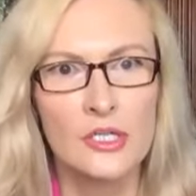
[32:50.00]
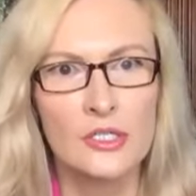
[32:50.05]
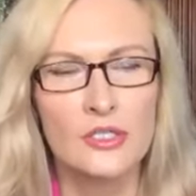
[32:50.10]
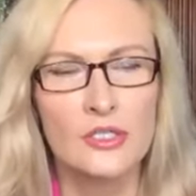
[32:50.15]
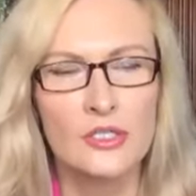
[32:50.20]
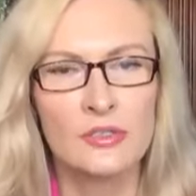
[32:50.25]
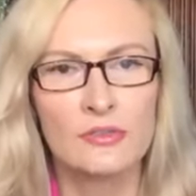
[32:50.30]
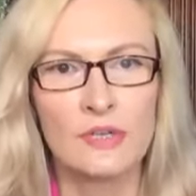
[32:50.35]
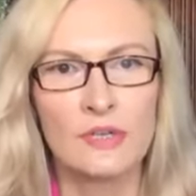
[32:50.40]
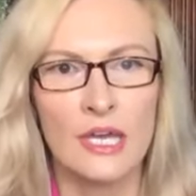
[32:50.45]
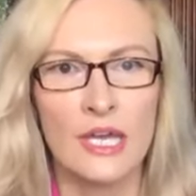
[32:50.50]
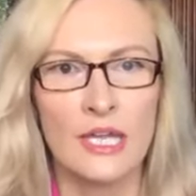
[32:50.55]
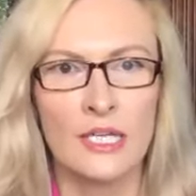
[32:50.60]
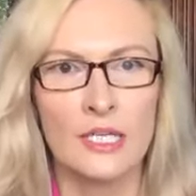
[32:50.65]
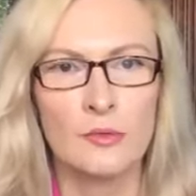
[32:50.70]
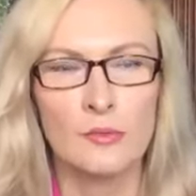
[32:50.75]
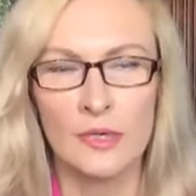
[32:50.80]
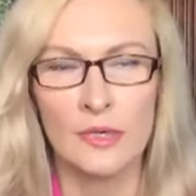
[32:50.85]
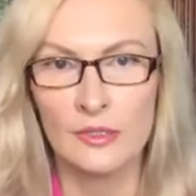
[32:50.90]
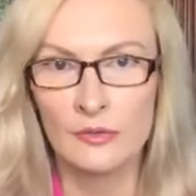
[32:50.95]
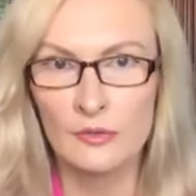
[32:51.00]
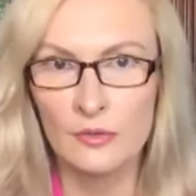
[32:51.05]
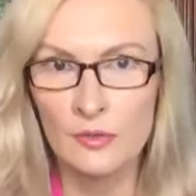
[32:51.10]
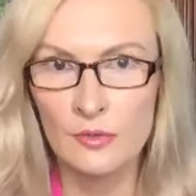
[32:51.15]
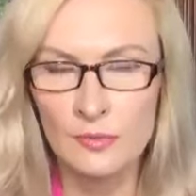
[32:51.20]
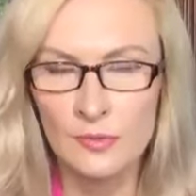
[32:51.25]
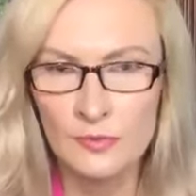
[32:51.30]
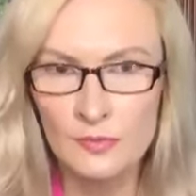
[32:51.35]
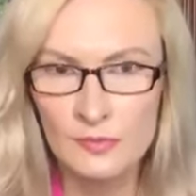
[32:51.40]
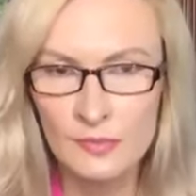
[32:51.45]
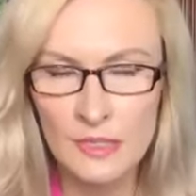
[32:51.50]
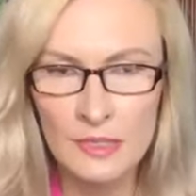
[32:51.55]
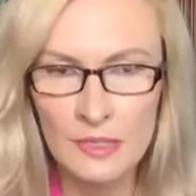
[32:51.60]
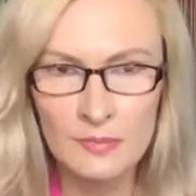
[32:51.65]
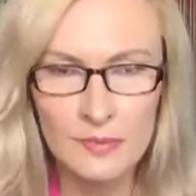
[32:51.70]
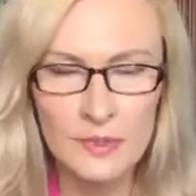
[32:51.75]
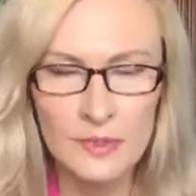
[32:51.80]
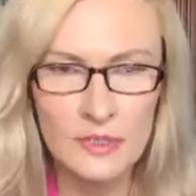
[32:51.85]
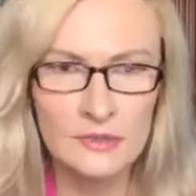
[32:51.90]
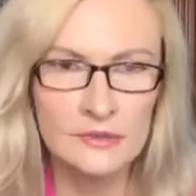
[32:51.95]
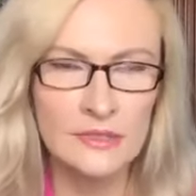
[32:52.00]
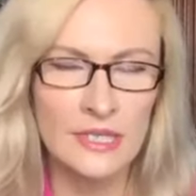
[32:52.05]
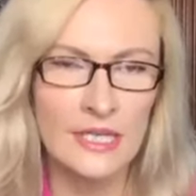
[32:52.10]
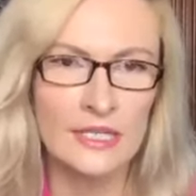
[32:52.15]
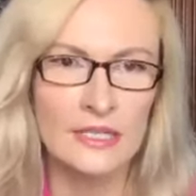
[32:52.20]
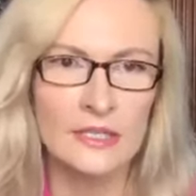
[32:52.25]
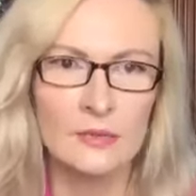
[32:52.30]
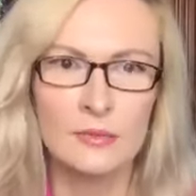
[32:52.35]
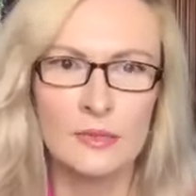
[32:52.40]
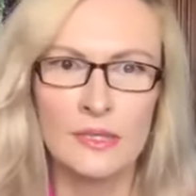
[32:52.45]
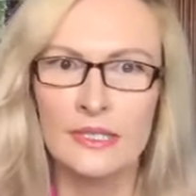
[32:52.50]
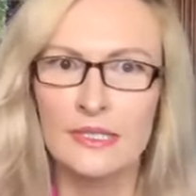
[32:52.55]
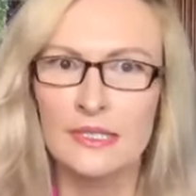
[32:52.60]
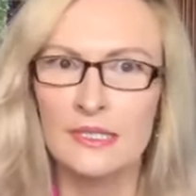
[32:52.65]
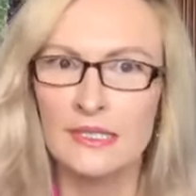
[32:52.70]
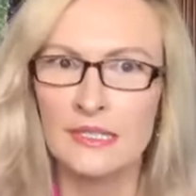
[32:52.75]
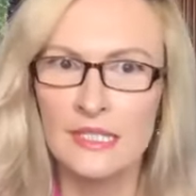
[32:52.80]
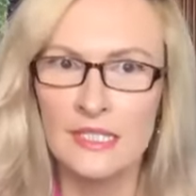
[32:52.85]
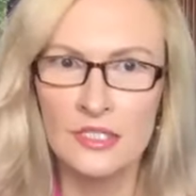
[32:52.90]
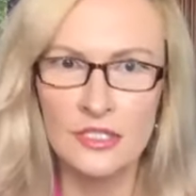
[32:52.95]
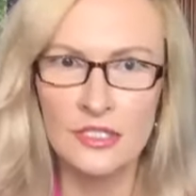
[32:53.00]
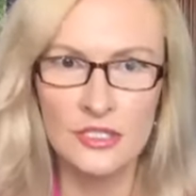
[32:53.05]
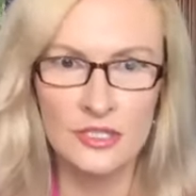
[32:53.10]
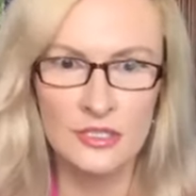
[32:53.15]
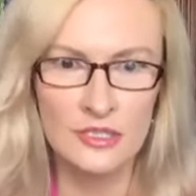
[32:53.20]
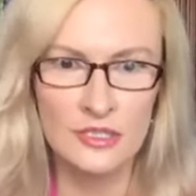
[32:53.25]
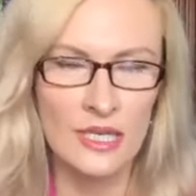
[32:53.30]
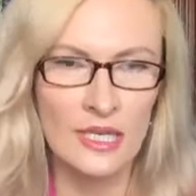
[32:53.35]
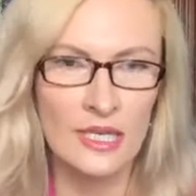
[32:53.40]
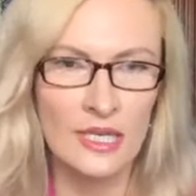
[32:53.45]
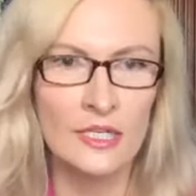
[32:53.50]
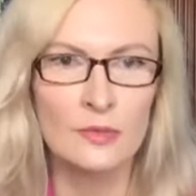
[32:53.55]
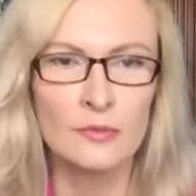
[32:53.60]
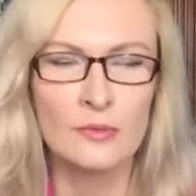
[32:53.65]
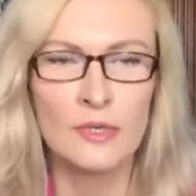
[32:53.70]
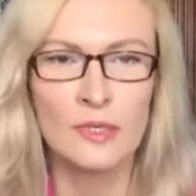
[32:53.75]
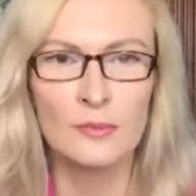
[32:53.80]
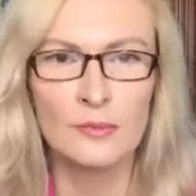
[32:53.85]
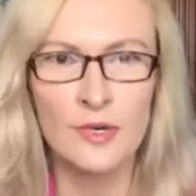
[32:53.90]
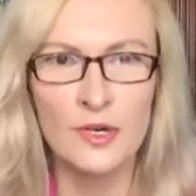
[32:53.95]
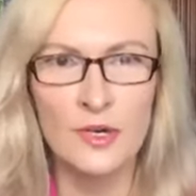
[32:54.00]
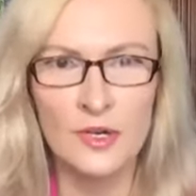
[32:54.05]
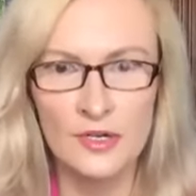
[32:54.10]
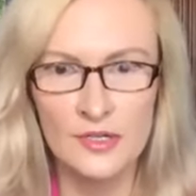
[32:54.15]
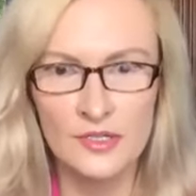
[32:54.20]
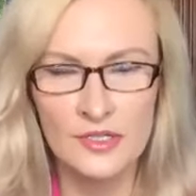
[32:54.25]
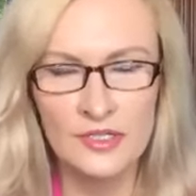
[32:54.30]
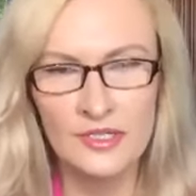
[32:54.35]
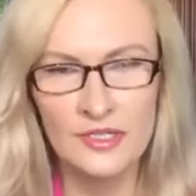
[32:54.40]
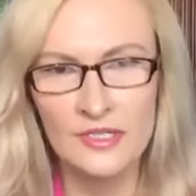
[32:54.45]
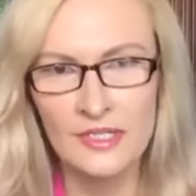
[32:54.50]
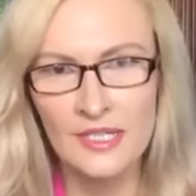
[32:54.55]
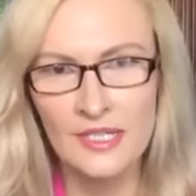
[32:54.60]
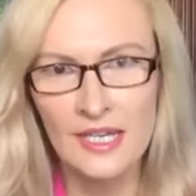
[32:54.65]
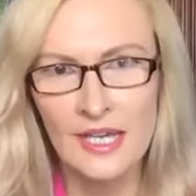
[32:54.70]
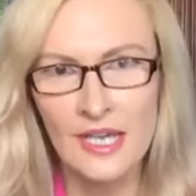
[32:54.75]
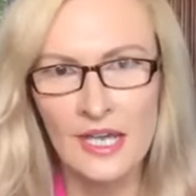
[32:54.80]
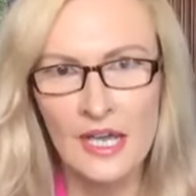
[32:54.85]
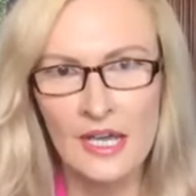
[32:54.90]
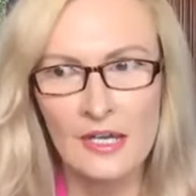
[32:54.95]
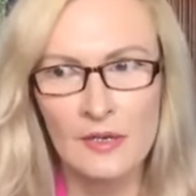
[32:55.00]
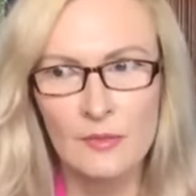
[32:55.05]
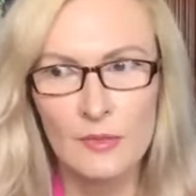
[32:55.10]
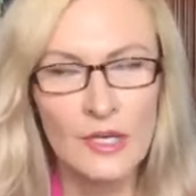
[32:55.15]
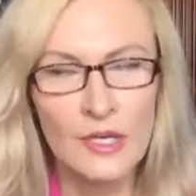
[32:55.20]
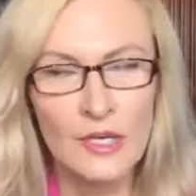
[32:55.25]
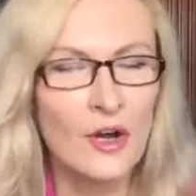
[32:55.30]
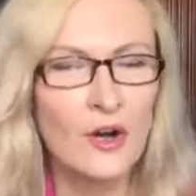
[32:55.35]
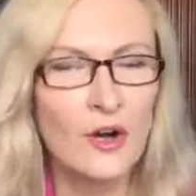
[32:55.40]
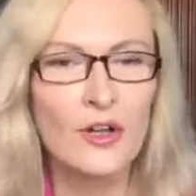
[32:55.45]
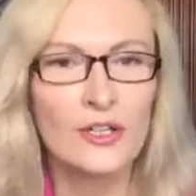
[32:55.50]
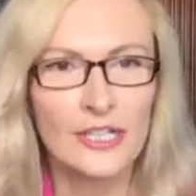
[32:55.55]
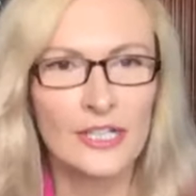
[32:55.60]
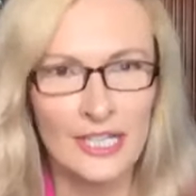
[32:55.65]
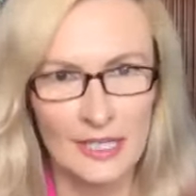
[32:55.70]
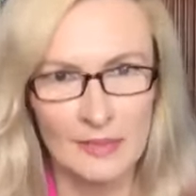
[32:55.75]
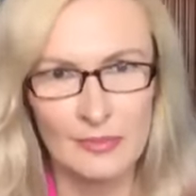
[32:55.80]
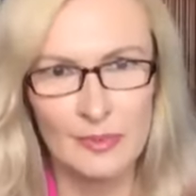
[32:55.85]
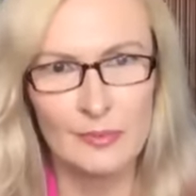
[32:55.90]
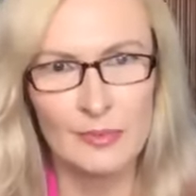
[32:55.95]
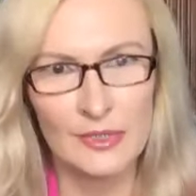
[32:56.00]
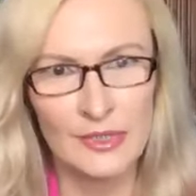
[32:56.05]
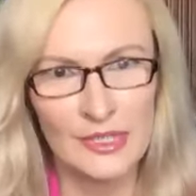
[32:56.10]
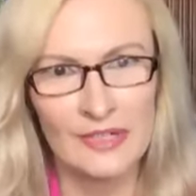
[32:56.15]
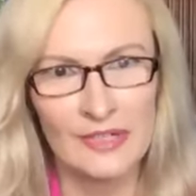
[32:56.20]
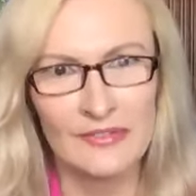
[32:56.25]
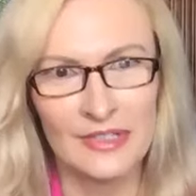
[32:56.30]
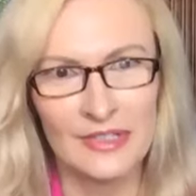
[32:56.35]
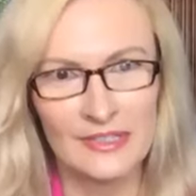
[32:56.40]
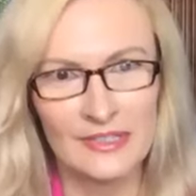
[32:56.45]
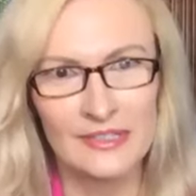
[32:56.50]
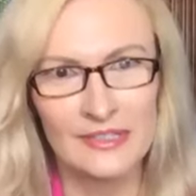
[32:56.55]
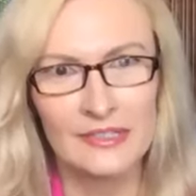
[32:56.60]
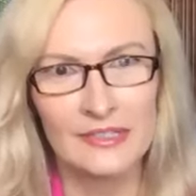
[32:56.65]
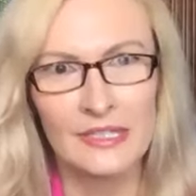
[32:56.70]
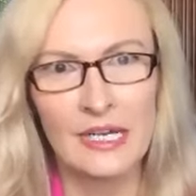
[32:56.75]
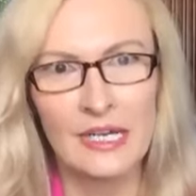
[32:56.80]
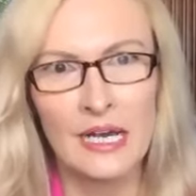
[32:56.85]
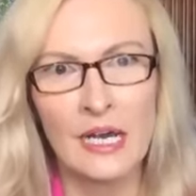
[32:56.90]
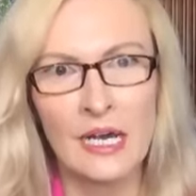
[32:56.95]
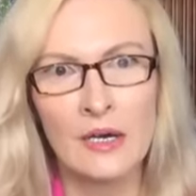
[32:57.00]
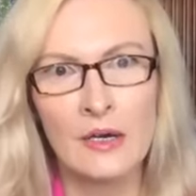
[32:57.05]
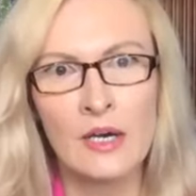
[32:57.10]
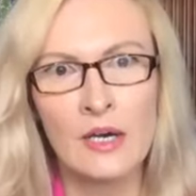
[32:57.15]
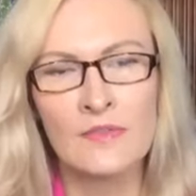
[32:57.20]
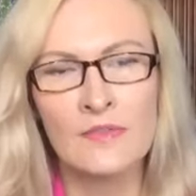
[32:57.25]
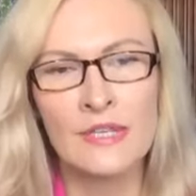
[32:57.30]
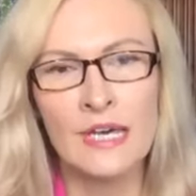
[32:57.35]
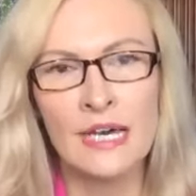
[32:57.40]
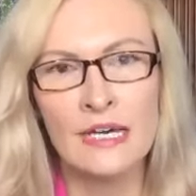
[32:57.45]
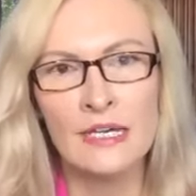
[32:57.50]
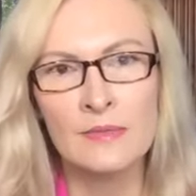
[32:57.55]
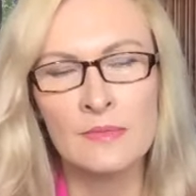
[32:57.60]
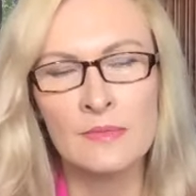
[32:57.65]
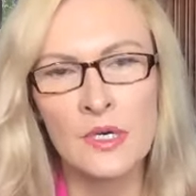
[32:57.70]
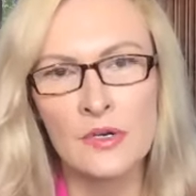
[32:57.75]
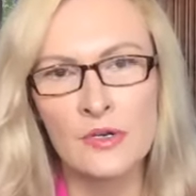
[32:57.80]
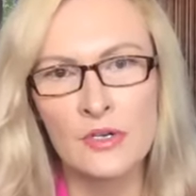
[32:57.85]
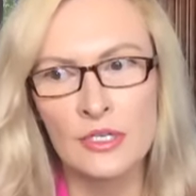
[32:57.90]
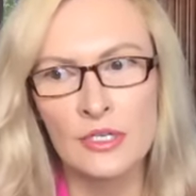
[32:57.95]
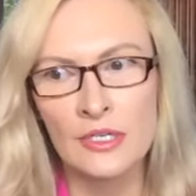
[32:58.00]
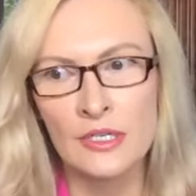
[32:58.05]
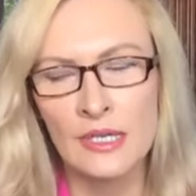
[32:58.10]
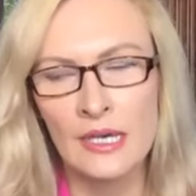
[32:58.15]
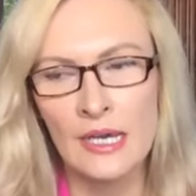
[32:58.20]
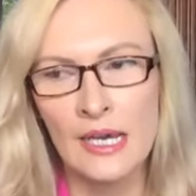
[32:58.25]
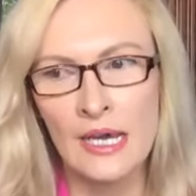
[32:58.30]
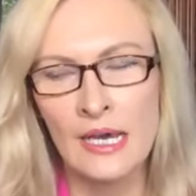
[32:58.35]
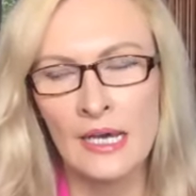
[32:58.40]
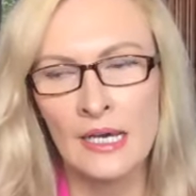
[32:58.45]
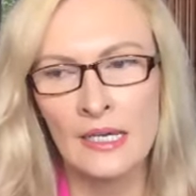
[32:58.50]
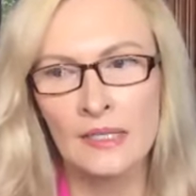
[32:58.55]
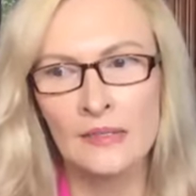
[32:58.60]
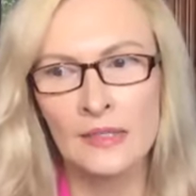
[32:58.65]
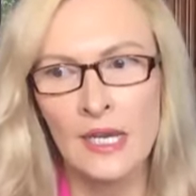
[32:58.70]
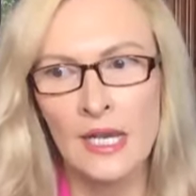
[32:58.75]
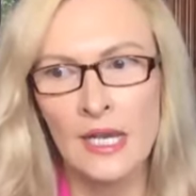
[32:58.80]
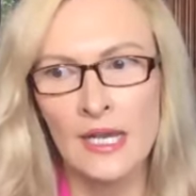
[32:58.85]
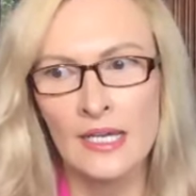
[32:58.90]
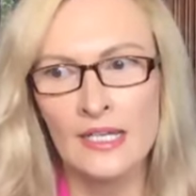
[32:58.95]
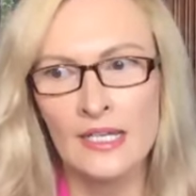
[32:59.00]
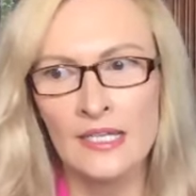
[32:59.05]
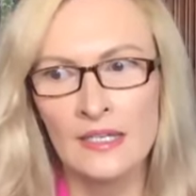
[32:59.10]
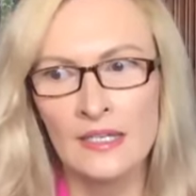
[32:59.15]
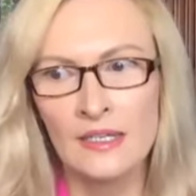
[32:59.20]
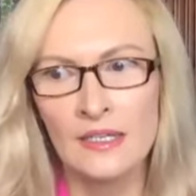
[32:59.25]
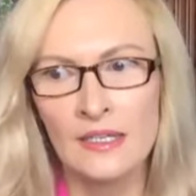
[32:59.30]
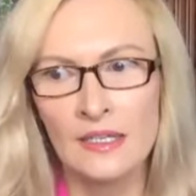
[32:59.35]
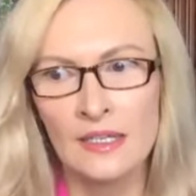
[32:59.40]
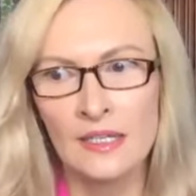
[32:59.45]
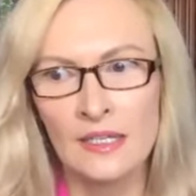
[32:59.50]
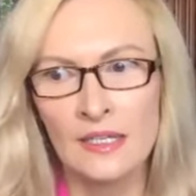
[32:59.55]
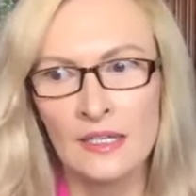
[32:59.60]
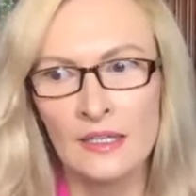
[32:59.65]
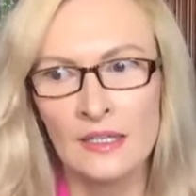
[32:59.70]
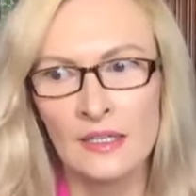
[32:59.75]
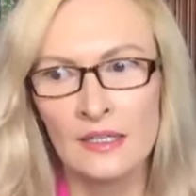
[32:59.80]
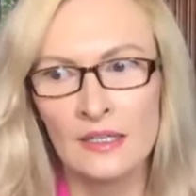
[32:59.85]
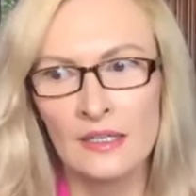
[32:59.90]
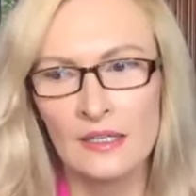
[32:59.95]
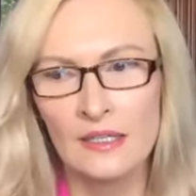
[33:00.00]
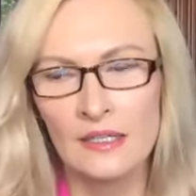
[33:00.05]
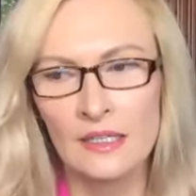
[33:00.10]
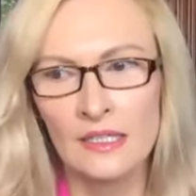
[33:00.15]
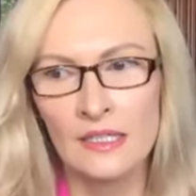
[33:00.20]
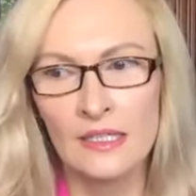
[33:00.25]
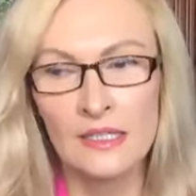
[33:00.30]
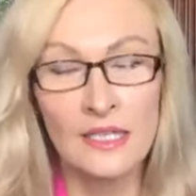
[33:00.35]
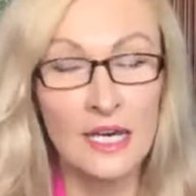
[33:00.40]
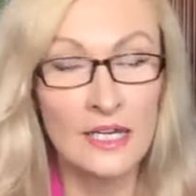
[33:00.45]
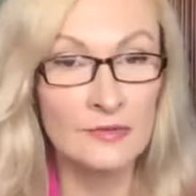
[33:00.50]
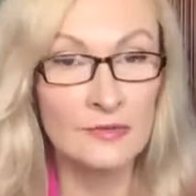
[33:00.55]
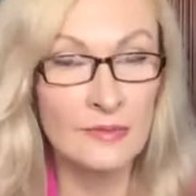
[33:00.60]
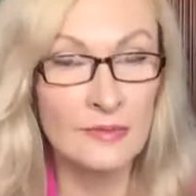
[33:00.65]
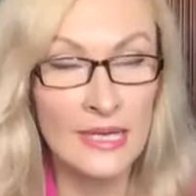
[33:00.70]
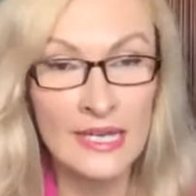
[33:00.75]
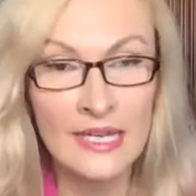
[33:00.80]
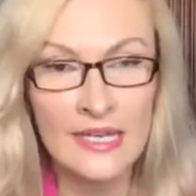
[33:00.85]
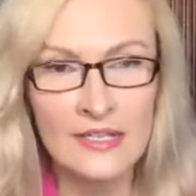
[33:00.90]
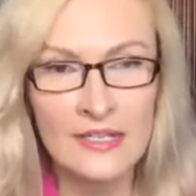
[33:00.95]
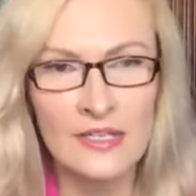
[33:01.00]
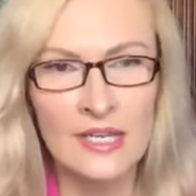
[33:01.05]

to any one group of people, any one nation, any one person. We're all capable of it, uh, of that emotion. And in, in, in a lot of ways,